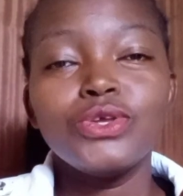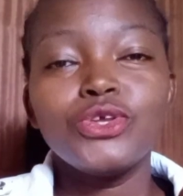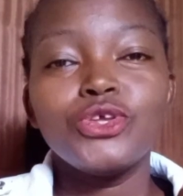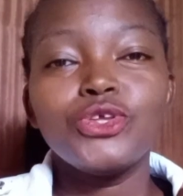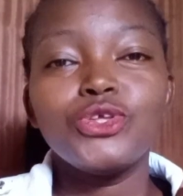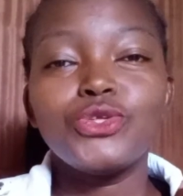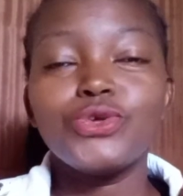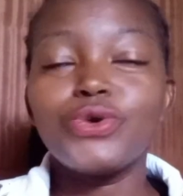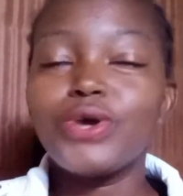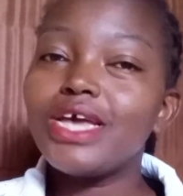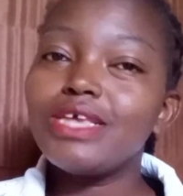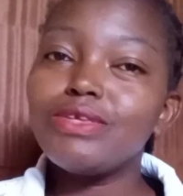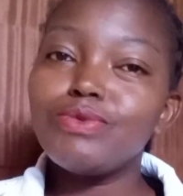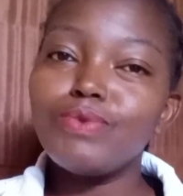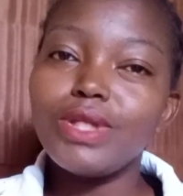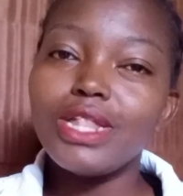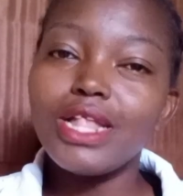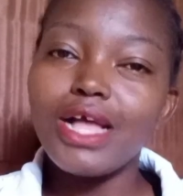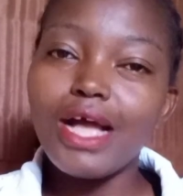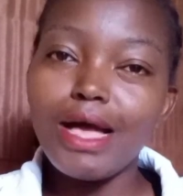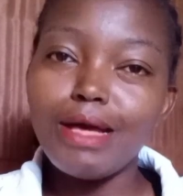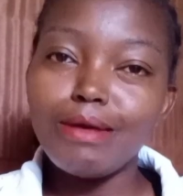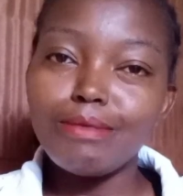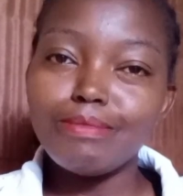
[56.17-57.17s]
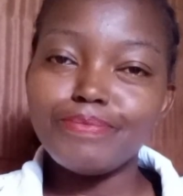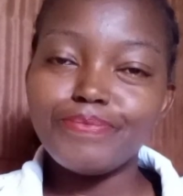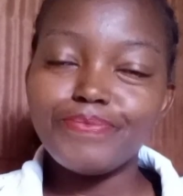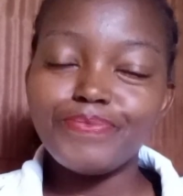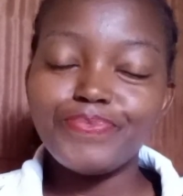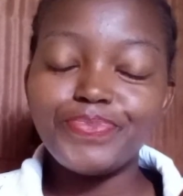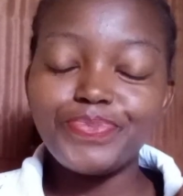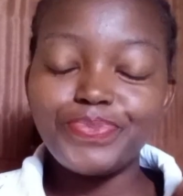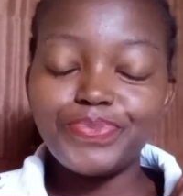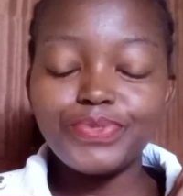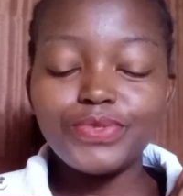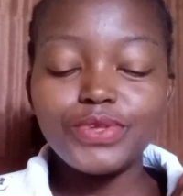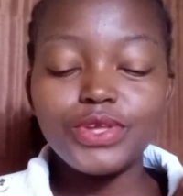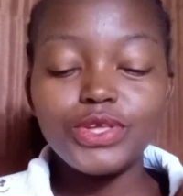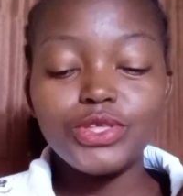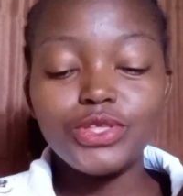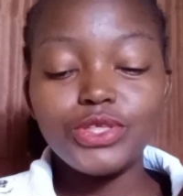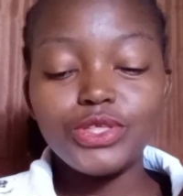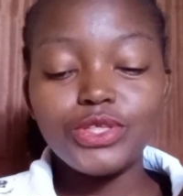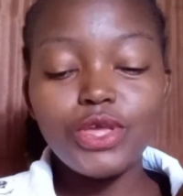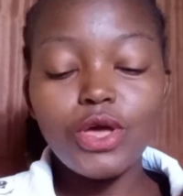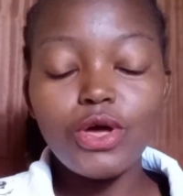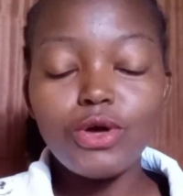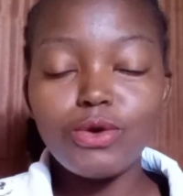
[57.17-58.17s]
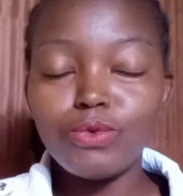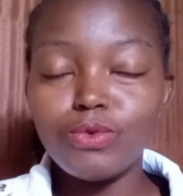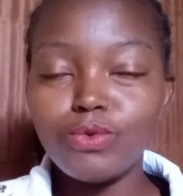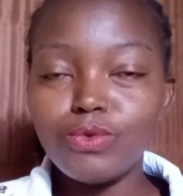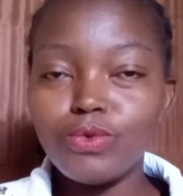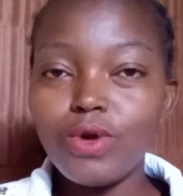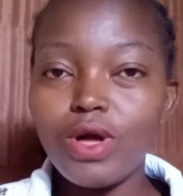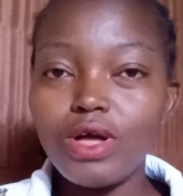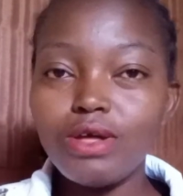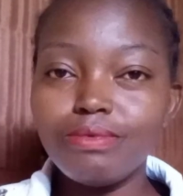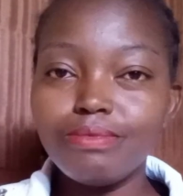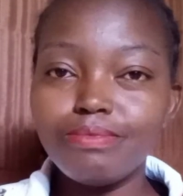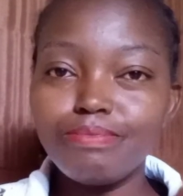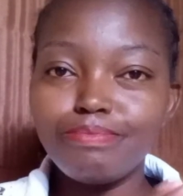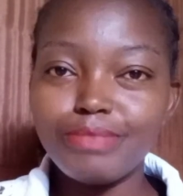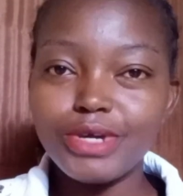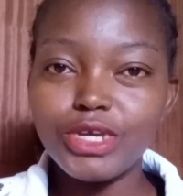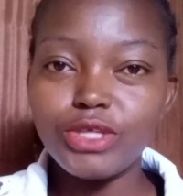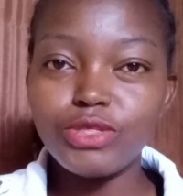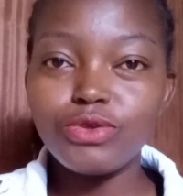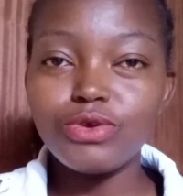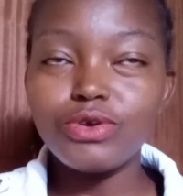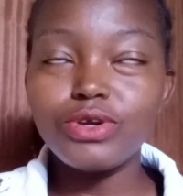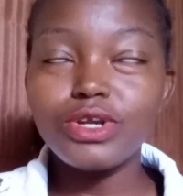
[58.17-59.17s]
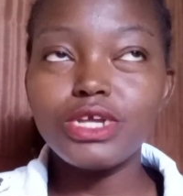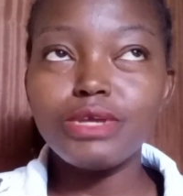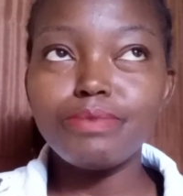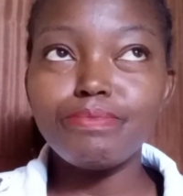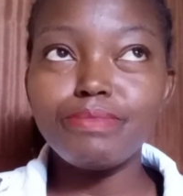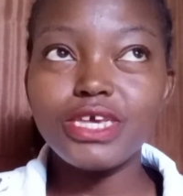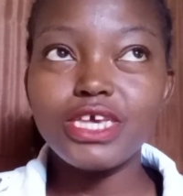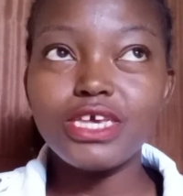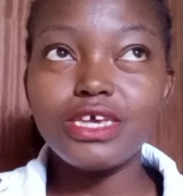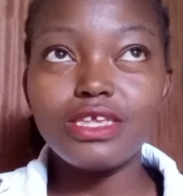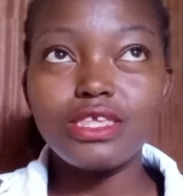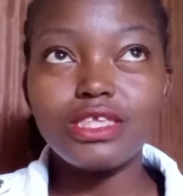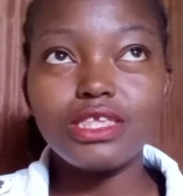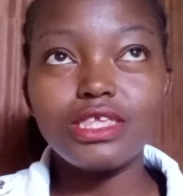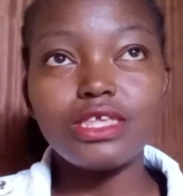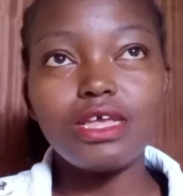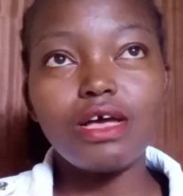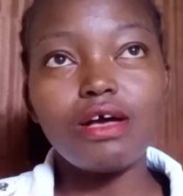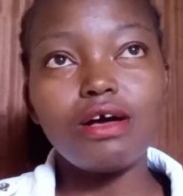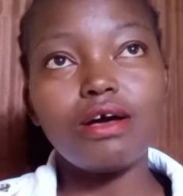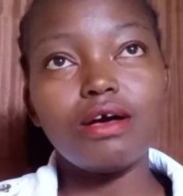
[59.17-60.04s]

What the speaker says: So guys, welcome. So my story begins